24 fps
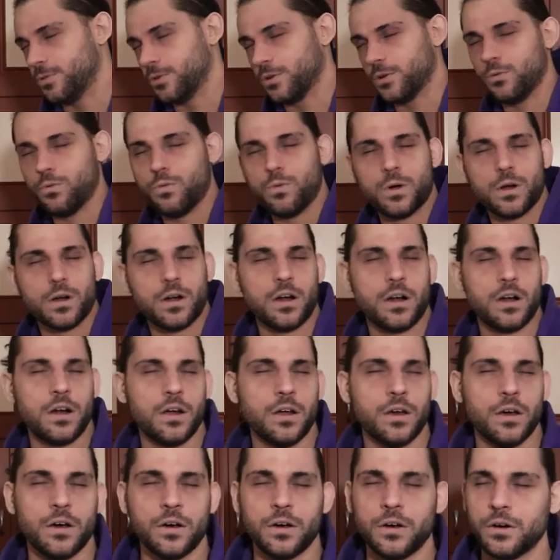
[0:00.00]
for the
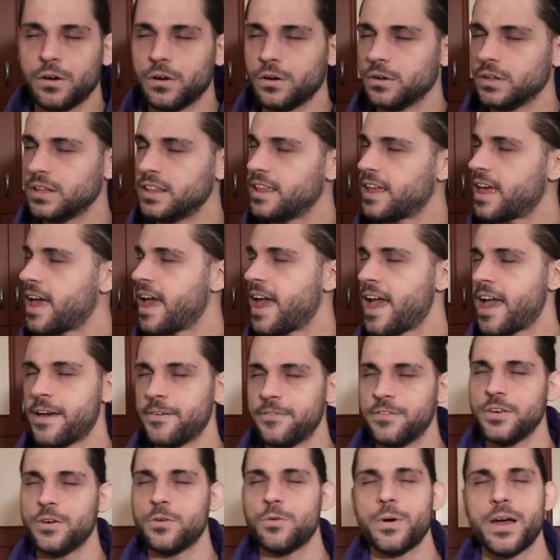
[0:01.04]
World
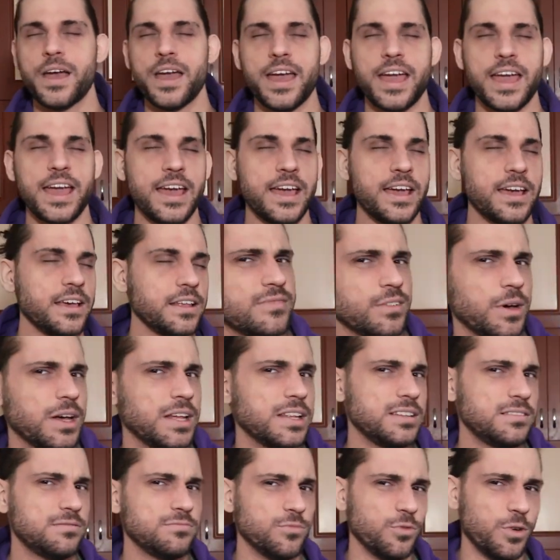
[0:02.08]
Heavyweight.
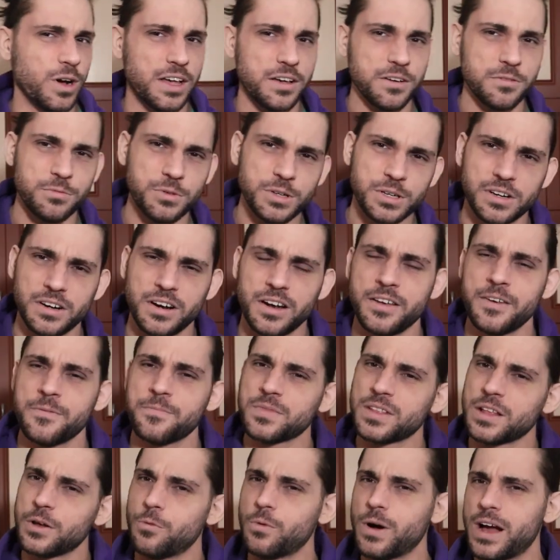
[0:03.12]
What?
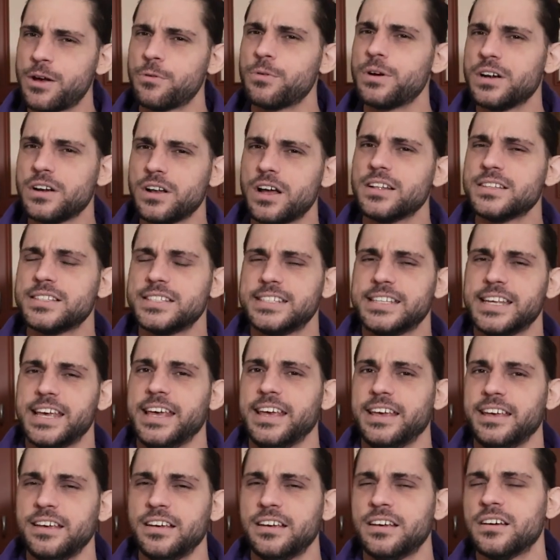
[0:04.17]
Why we're not
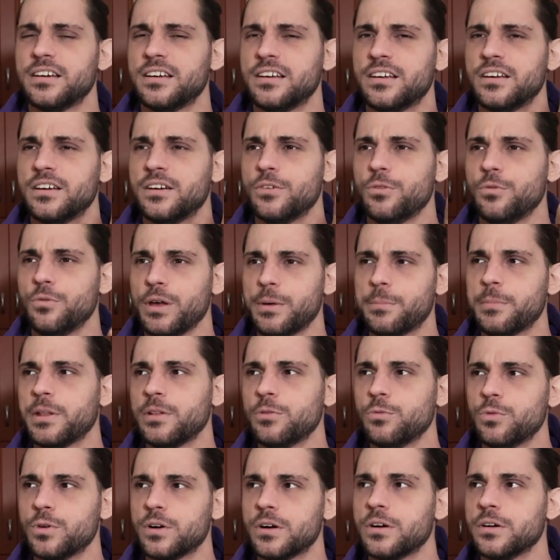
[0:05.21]
saying
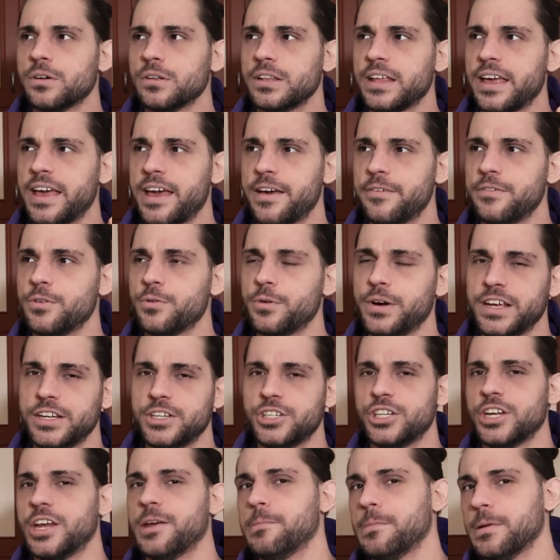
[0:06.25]
Women World Heavyweight
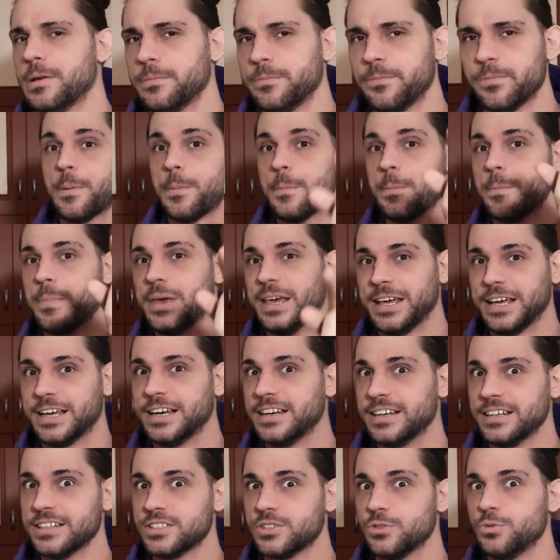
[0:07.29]
Champion?
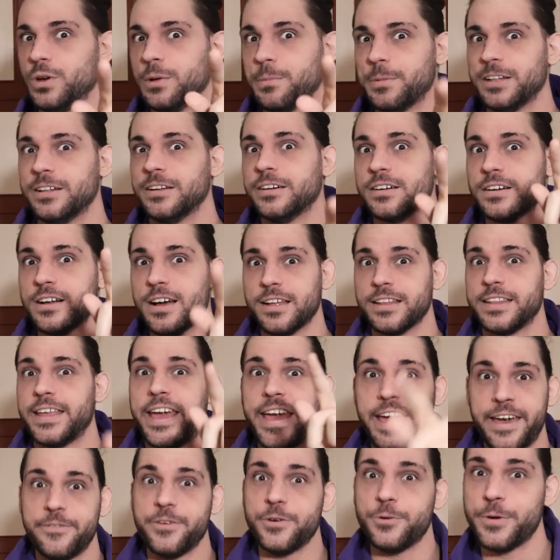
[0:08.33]
Because women are not
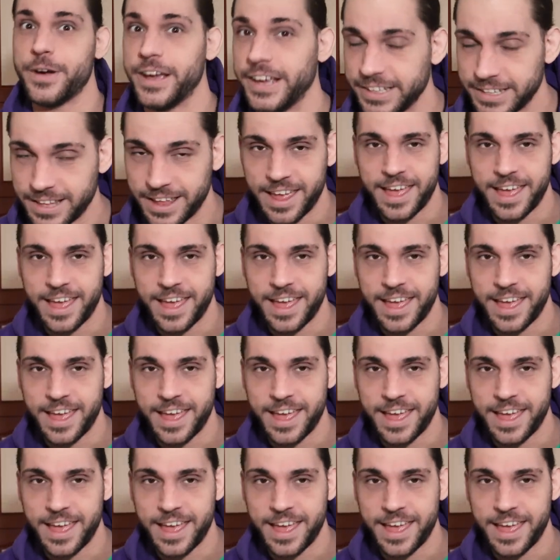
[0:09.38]
heavyweight.